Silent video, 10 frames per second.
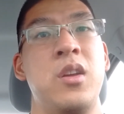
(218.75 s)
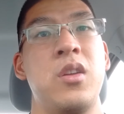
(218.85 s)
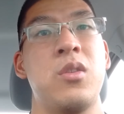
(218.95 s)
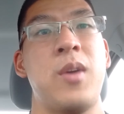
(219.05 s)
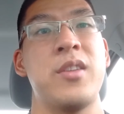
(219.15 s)

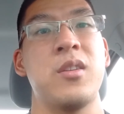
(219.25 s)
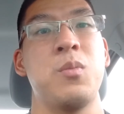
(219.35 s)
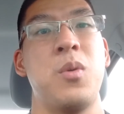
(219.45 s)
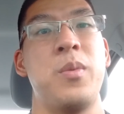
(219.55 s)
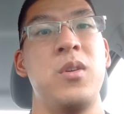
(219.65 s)
thoracic
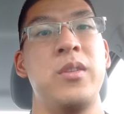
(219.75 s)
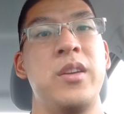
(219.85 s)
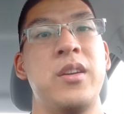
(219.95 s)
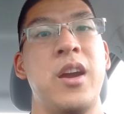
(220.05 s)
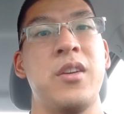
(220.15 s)

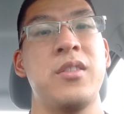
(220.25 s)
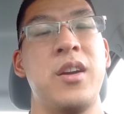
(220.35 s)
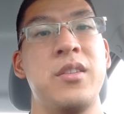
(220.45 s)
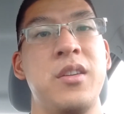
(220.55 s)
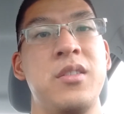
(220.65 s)
mobility
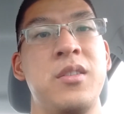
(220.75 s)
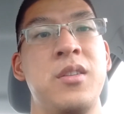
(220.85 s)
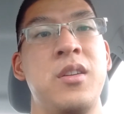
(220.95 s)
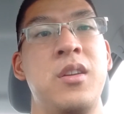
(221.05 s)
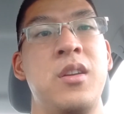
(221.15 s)
exercises
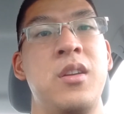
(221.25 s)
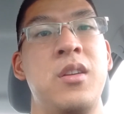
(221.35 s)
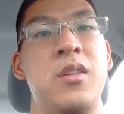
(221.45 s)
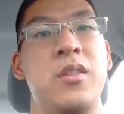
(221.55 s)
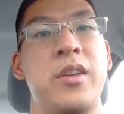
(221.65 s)

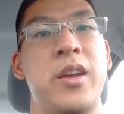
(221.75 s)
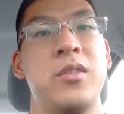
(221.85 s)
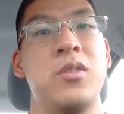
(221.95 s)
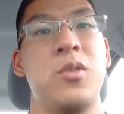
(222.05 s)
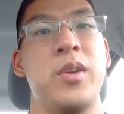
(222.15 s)

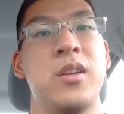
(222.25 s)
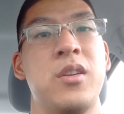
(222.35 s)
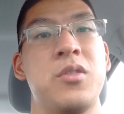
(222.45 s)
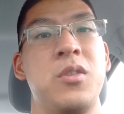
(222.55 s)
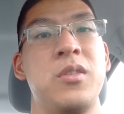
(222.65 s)
than doing
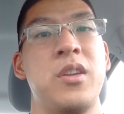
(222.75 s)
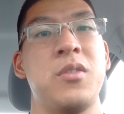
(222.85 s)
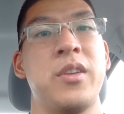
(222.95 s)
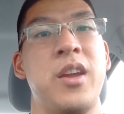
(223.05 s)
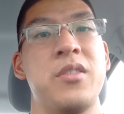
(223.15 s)
shoulder
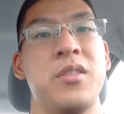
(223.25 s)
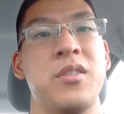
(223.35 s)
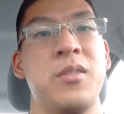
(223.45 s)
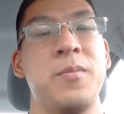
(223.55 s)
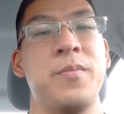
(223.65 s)

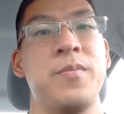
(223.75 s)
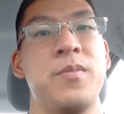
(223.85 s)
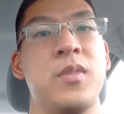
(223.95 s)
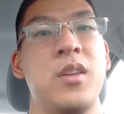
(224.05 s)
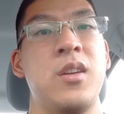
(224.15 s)
dislocations.
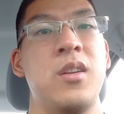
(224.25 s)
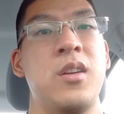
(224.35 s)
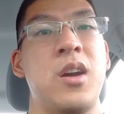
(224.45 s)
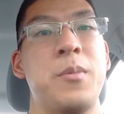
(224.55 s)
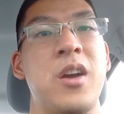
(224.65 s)

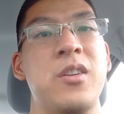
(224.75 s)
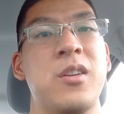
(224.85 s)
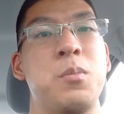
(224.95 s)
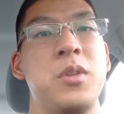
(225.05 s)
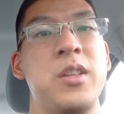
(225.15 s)
I'm not going to
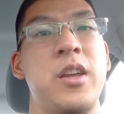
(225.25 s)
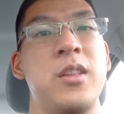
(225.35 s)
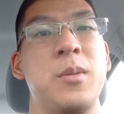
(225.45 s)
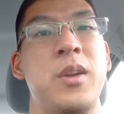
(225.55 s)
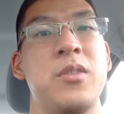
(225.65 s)
completely
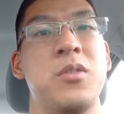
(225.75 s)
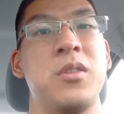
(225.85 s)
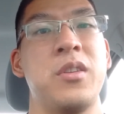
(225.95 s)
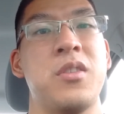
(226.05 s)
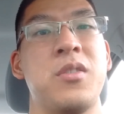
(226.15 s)
eliminate
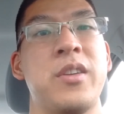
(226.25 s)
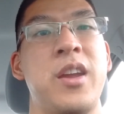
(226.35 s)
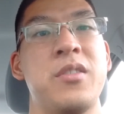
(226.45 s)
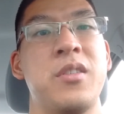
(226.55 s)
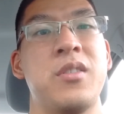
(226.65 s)
shoulder
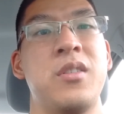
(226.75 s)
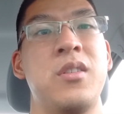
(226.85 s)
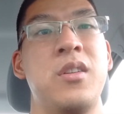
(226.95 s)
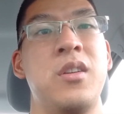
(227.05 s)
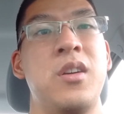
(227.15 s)
dislocations.
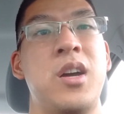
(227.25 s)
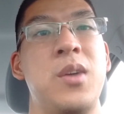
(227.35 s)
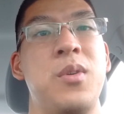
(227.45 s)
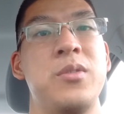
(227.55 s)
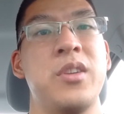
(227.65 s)
I
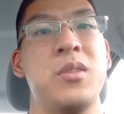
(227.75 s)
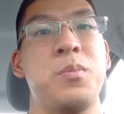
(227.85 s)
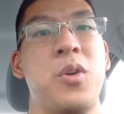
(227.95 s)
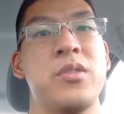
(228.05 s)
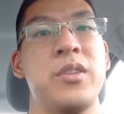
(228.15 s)
will just
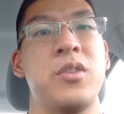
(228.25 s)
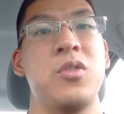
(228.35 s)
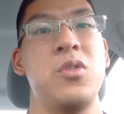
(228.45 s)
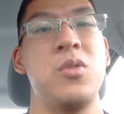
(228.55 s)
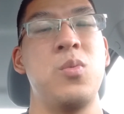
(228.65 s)
personally
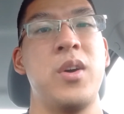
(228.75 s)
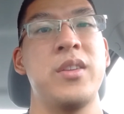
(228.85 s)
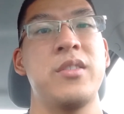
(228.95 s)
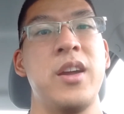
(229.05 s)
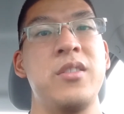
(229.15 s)
do 1
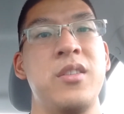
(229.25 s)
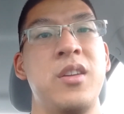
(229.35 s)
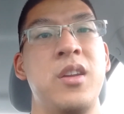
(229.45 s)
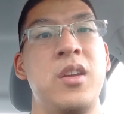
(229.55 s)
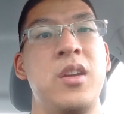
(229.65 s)
set
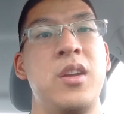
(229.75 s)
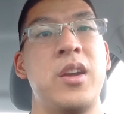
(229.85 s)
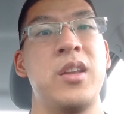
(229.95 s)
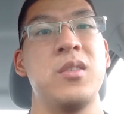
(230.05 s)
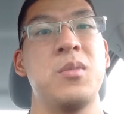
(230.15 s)

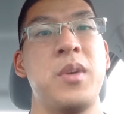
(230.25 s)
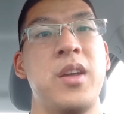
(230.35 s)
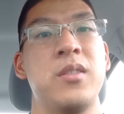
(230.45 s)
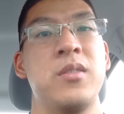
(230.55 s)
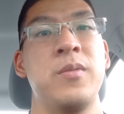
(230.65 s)
and
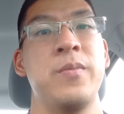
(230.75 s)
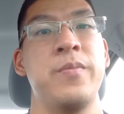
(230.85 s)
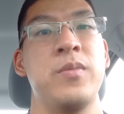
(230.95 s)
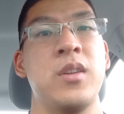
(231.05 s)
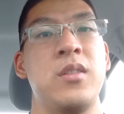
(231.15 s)
spend
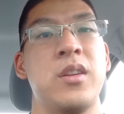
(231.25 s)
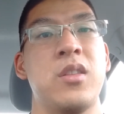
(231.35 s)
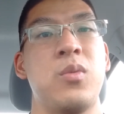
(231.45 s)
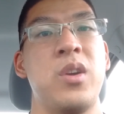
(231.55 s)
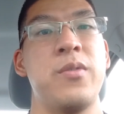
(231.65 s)
like
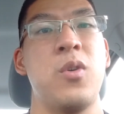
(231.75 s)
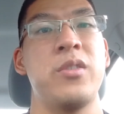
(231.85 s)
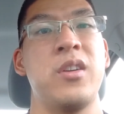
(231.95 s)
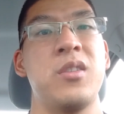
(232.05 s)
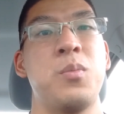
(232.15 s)
3 or 4
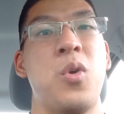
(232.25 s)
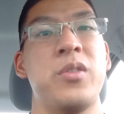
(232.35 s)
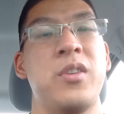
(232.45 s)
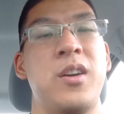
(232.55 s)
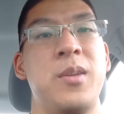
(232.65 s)
times more
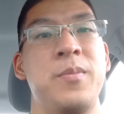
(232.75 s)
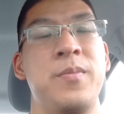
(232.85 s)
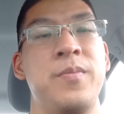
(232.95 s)
time